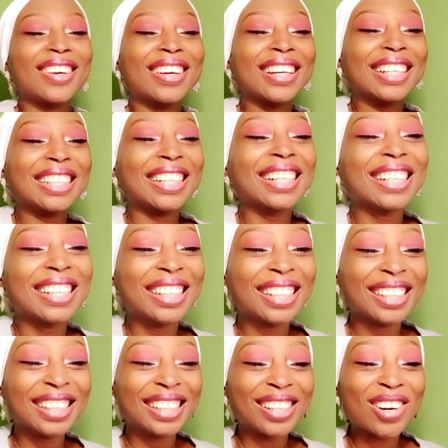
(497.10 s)

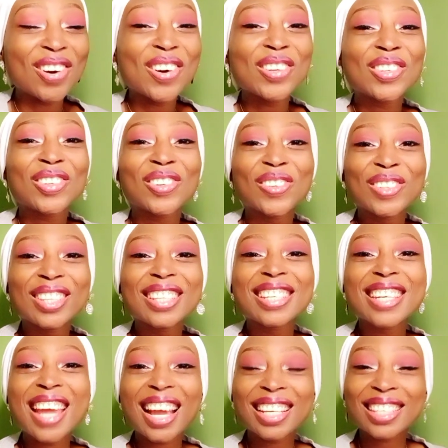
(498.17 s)
on to the
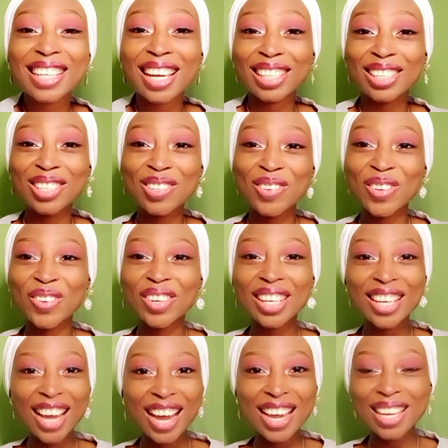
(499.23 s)
next category.
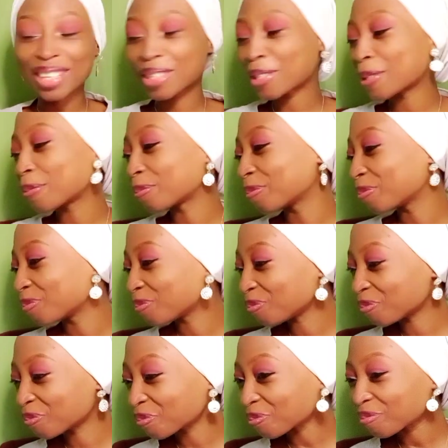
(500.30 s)
Guys,
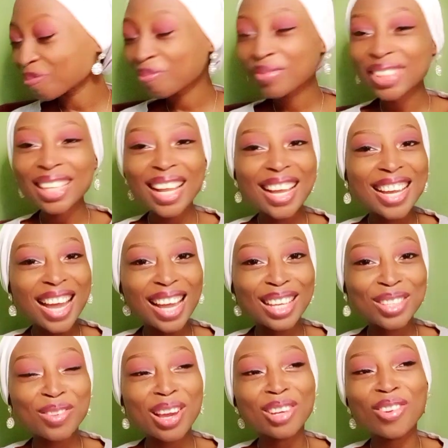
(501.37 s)
we
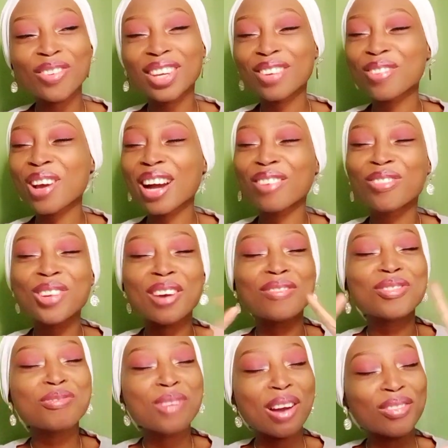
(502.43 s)
have
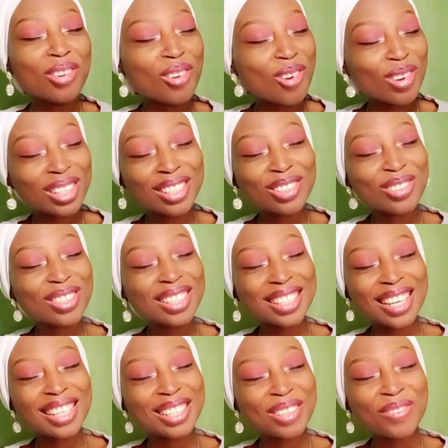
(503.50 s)
not gotten to the
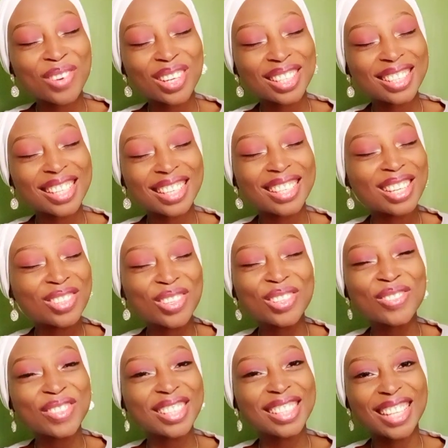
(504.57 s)
sexy part yet. That's going to be
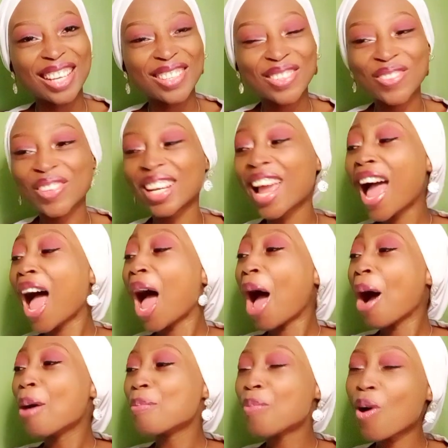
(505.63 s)
the last one.
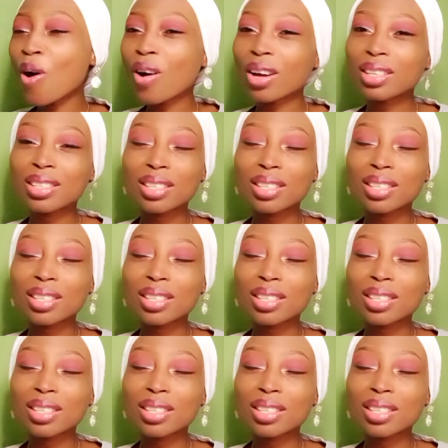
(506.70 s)
But